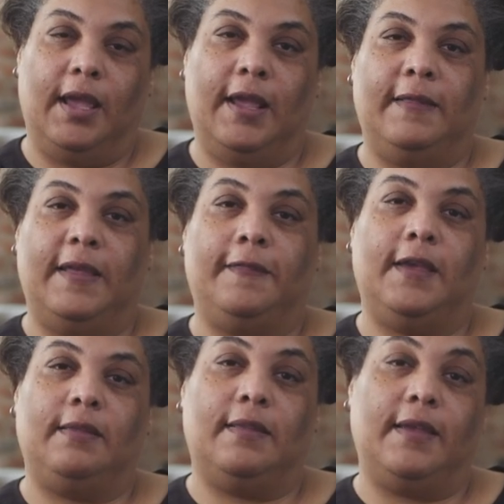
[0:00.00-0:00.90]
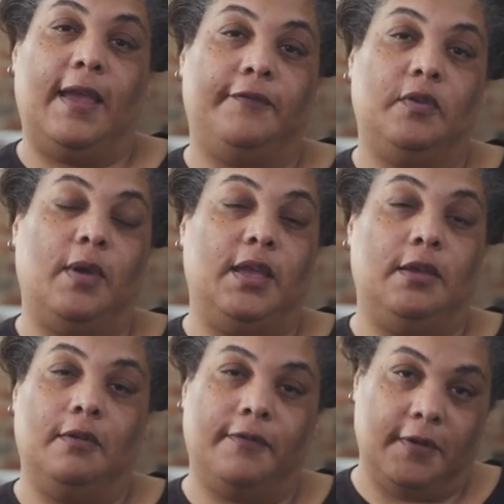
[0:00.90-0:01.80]
and they think that they have to write
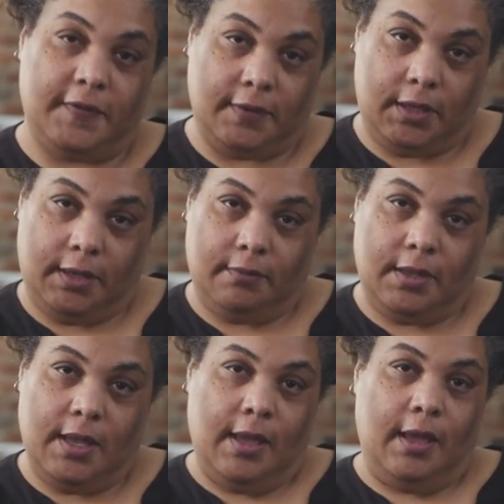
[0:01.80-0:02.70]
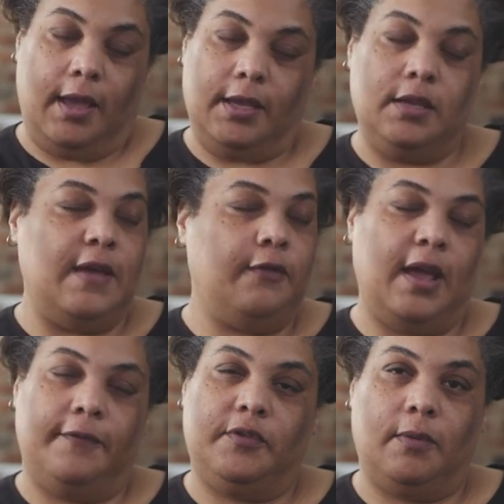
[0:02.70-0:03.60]
universally. Uh, you never
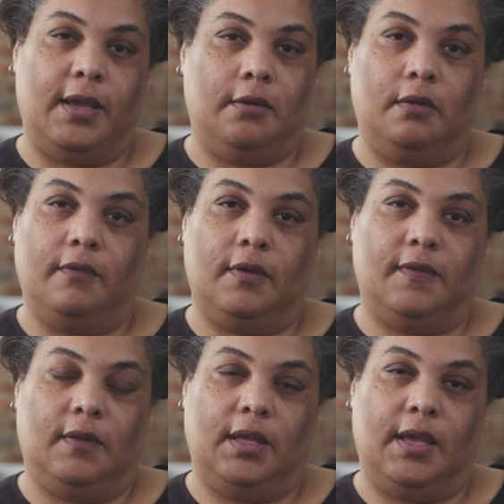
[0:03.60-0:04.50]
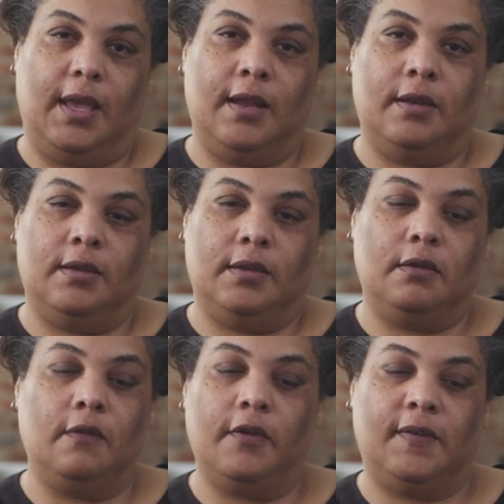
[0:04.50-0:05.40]
have to write universally, and
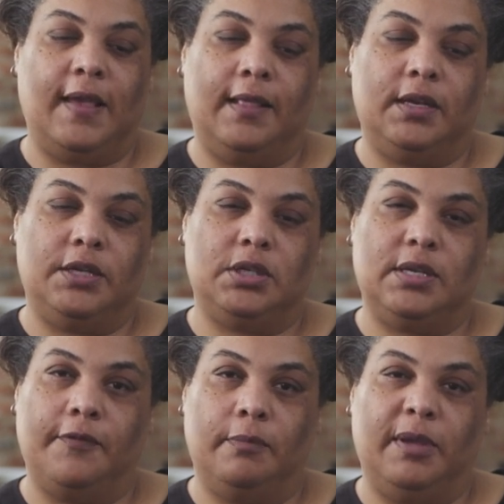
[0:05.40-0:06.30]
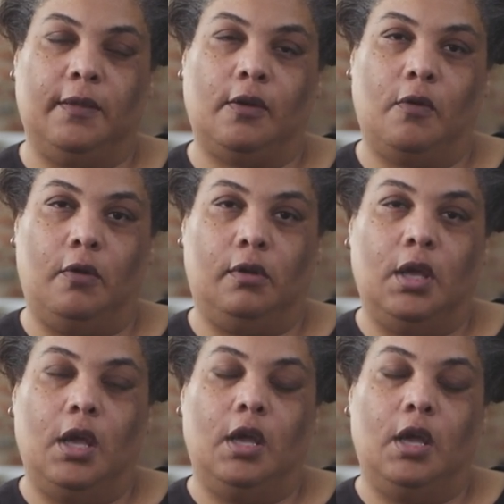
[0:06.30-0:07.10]
universality should never be the goal.